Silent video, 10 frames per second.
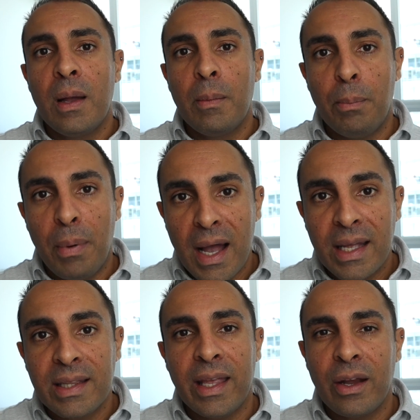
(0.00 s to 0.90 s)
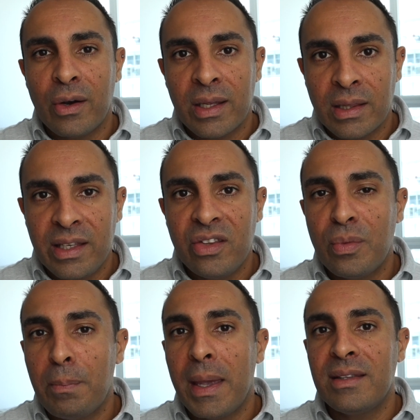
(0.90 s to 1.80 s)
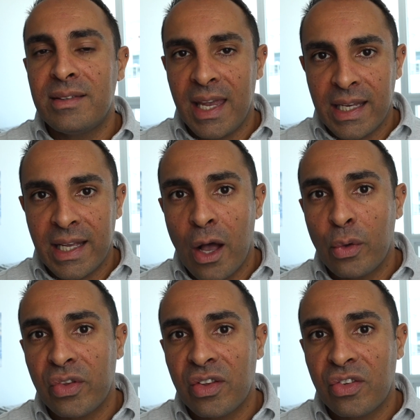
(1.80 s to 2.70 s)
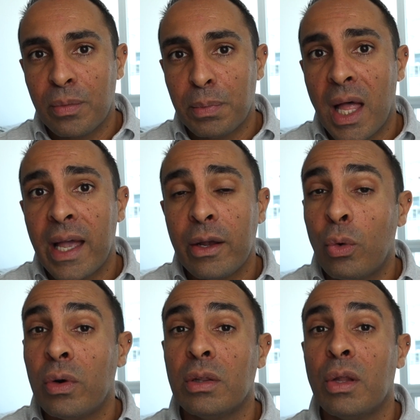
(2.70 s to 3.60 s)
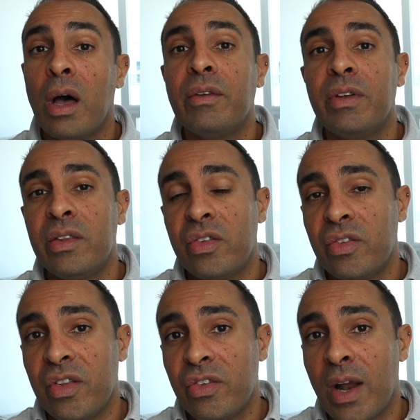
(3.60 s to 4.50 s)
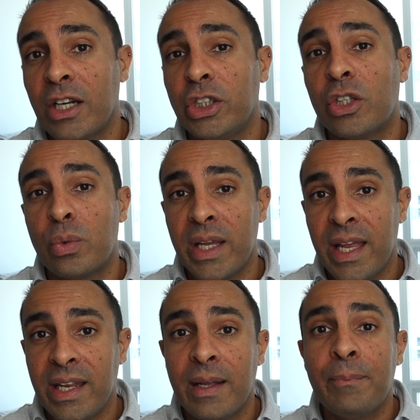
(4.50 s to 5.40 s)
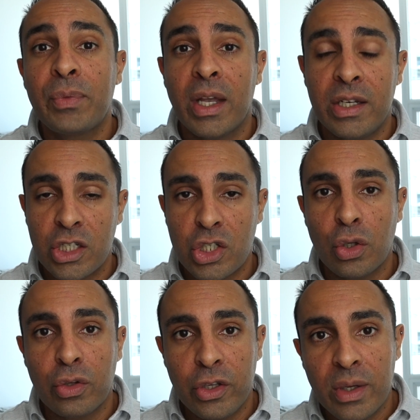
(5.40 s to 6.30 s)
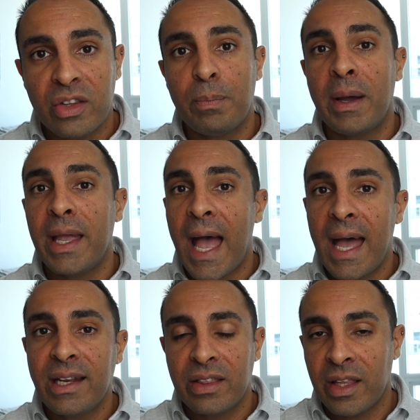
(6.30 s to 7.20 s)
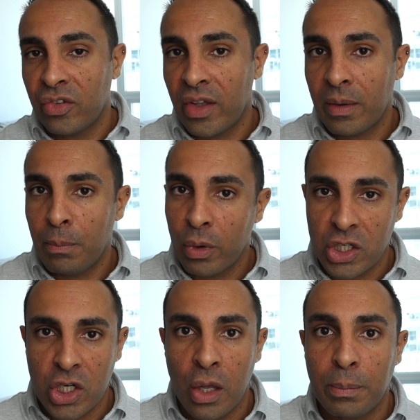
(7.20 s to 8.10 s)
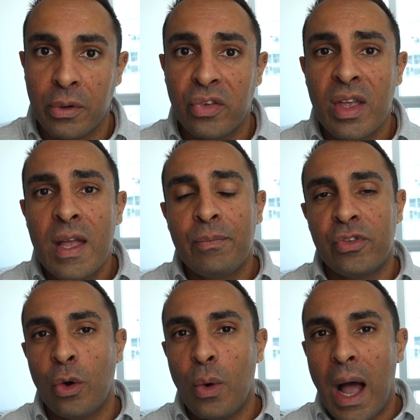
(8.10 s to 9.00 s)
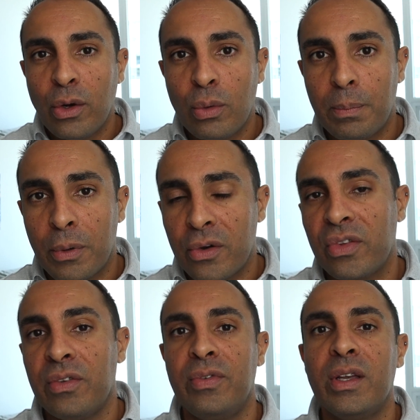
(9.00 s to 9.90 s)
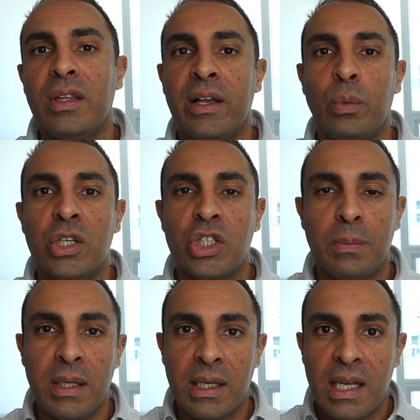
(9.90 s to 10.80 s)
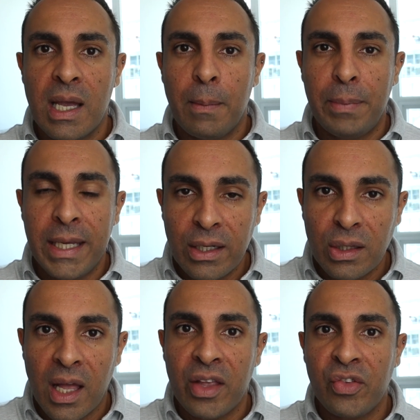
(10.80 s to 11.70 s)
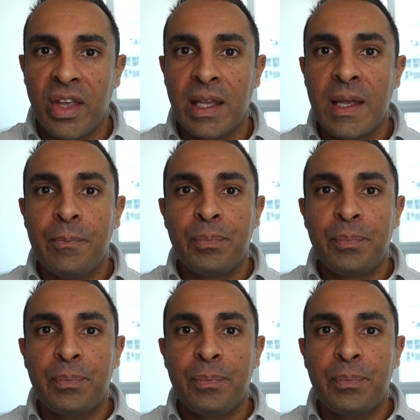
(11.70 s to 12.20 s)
But they are at least maintaining housing supply, or in a lot of instances, they're actually creating additional units by adding things like mortgage helpers. So I don't personally feel like we should be penalizing